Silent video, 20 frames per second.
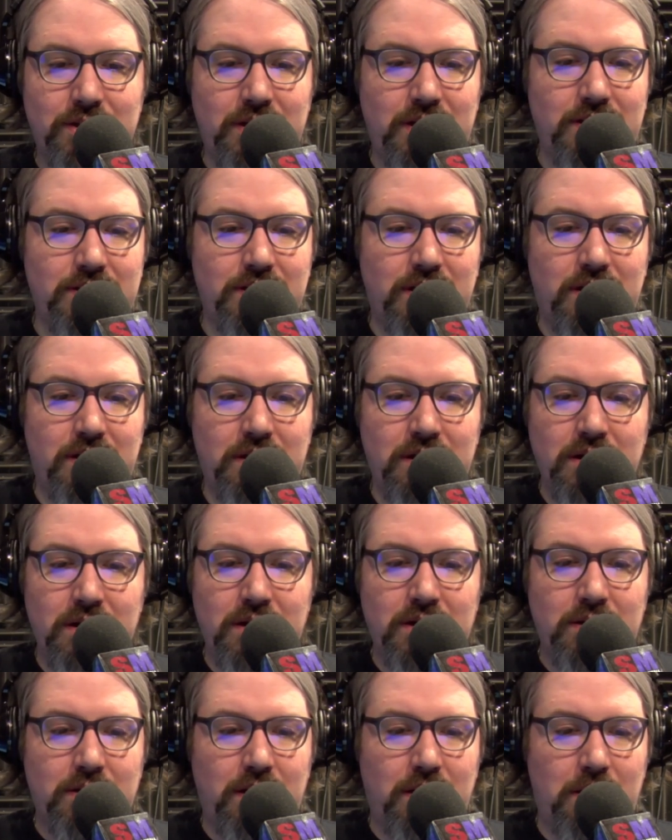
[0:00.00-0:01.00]
here's a
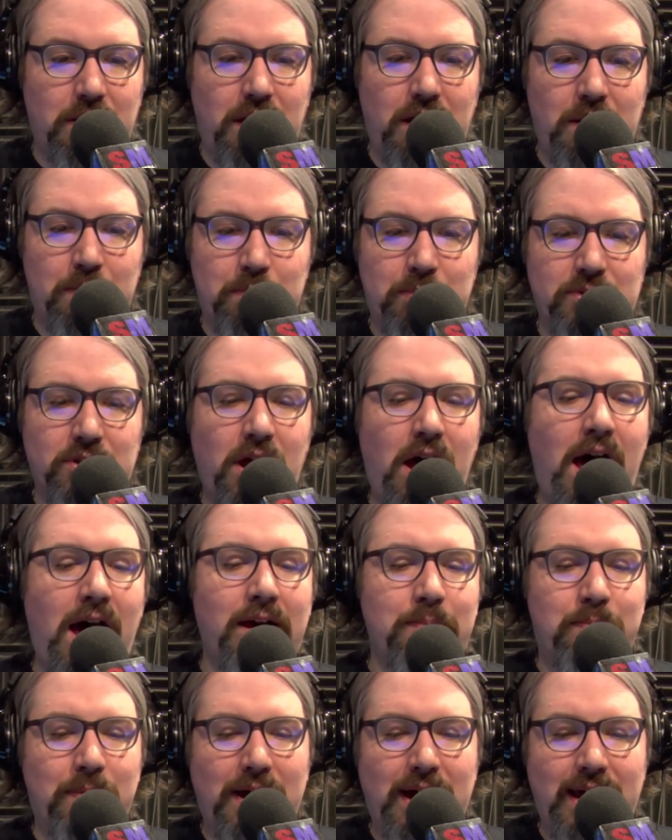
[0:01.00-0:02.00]
a,
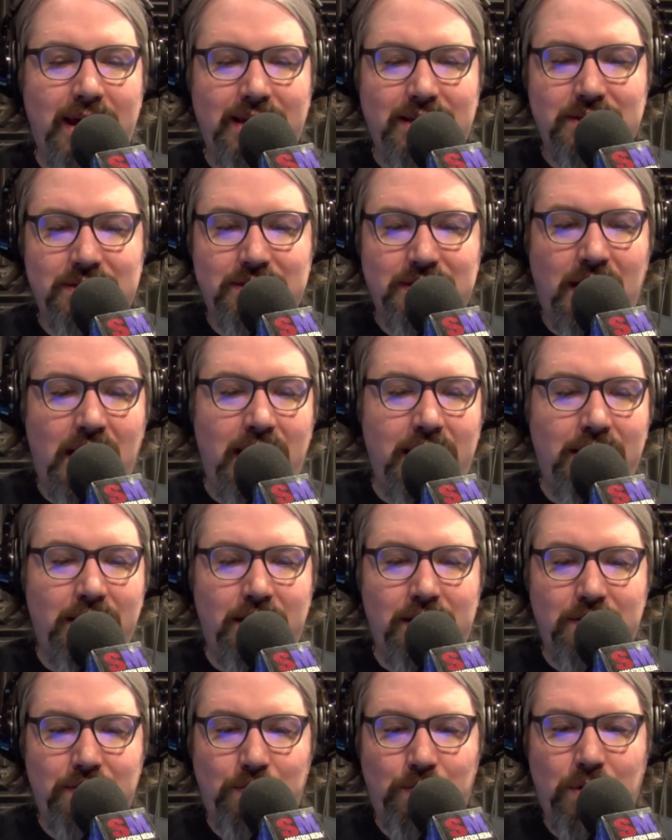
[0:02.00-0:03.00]
block by
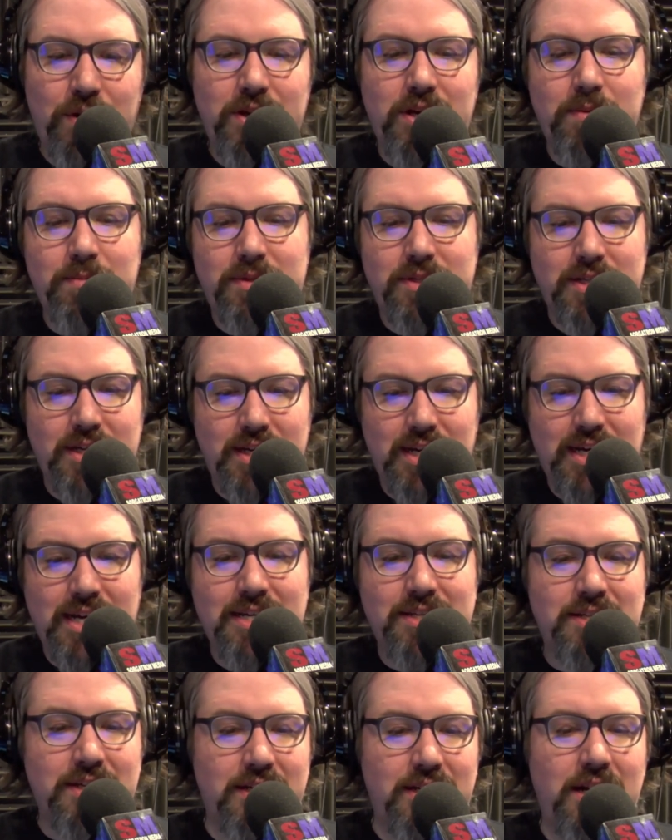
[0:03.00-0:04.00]
Zion Williamson
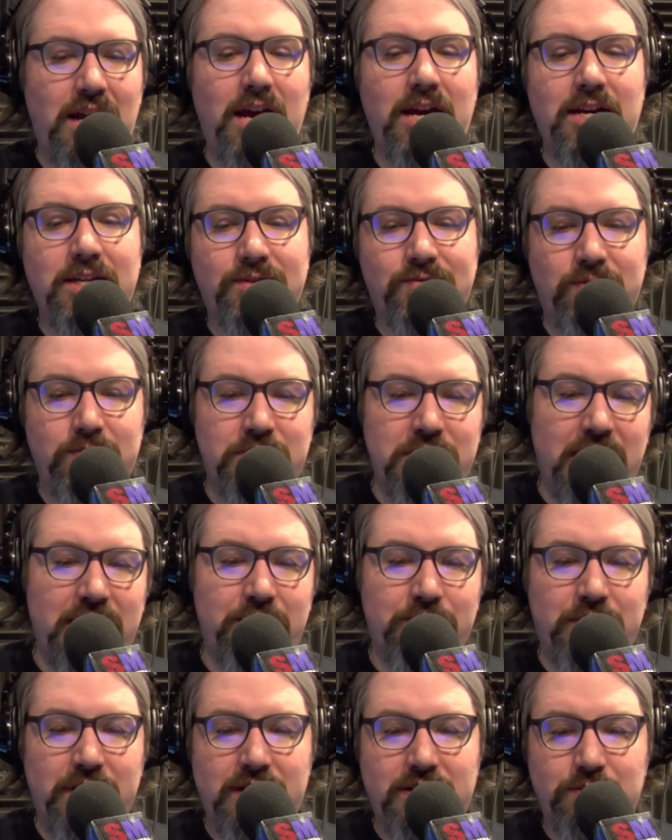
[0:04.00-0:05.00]
against the Nuggets from
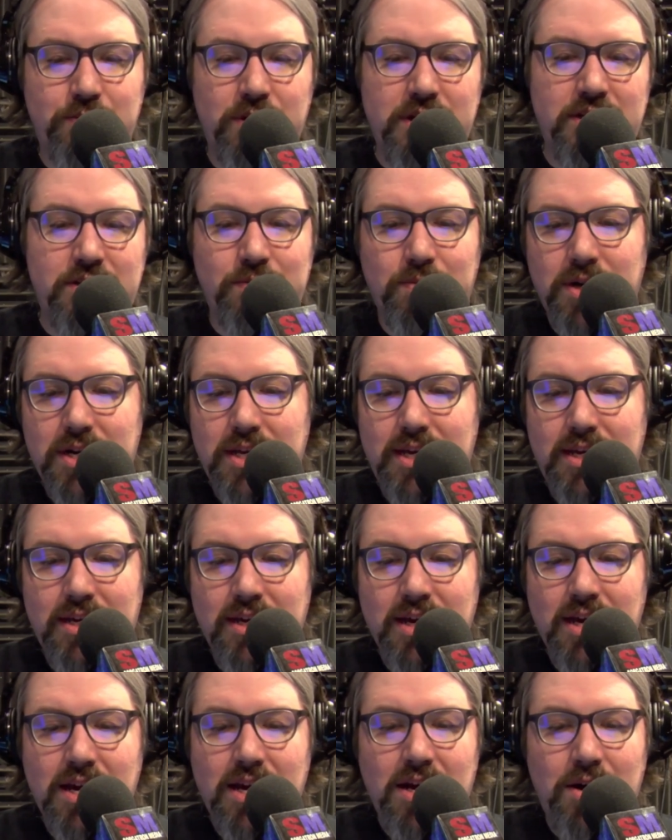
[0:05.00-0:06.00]
January 2020
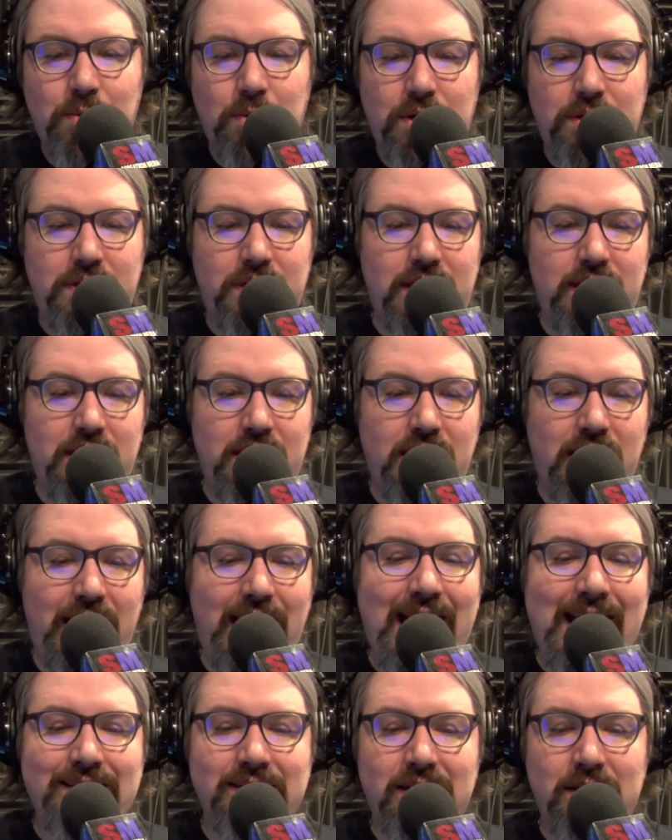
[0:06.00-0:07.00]
with the uh,
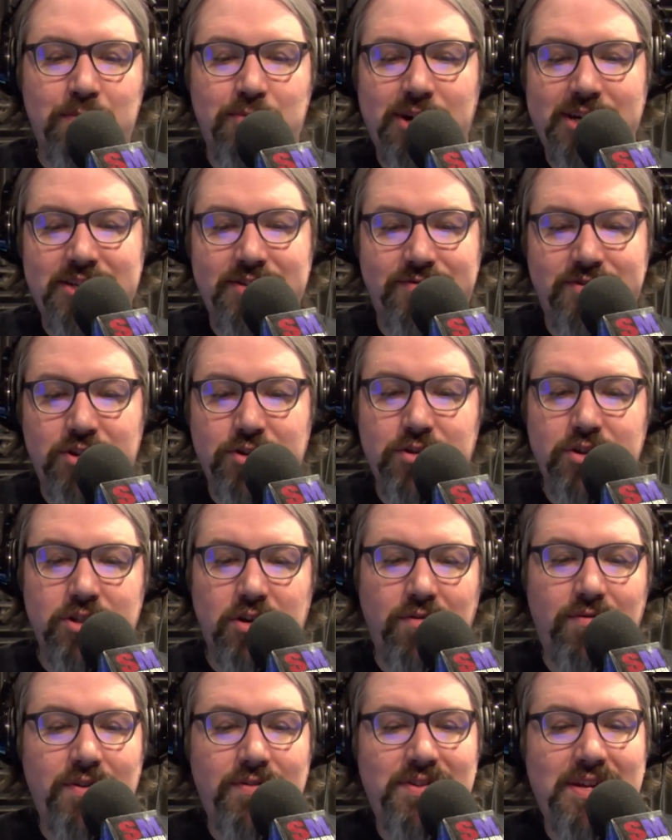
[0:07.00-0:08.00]
asking price of
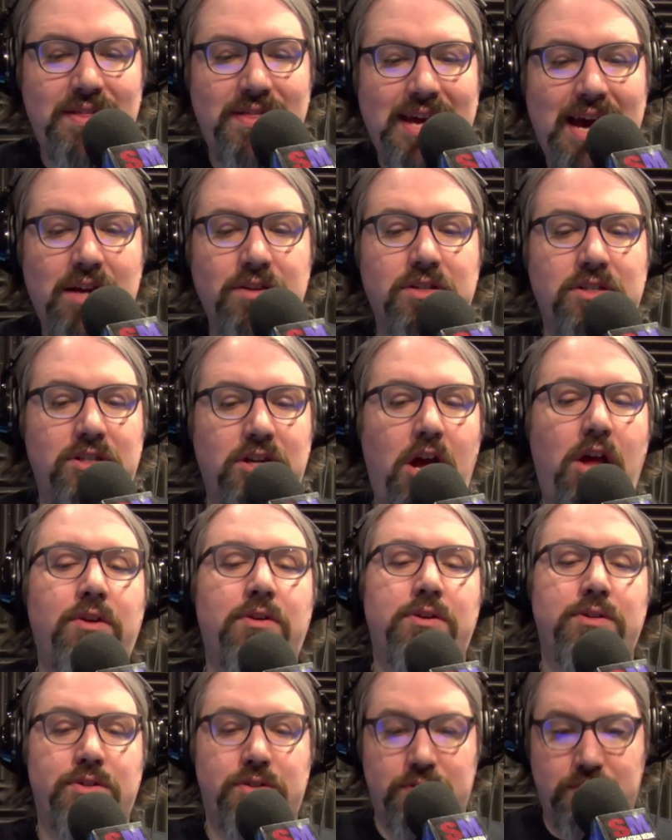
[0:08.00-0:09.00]

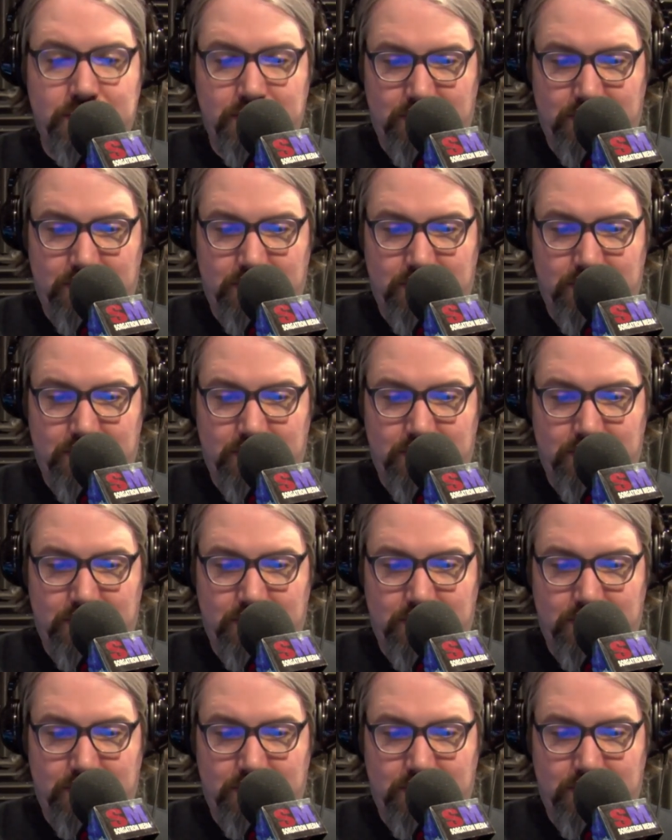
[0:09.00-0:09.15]
$250,000.